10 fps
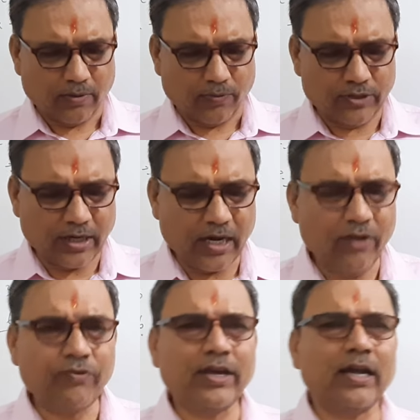Generally,
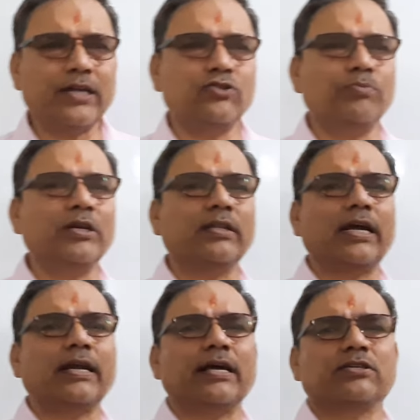we are assuming
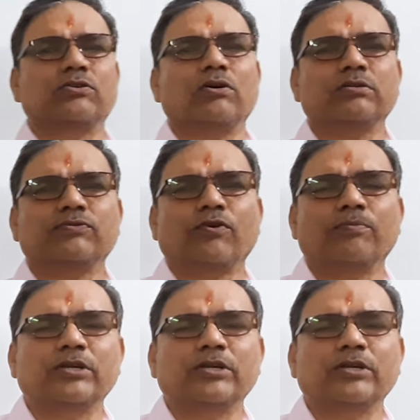that exhaust from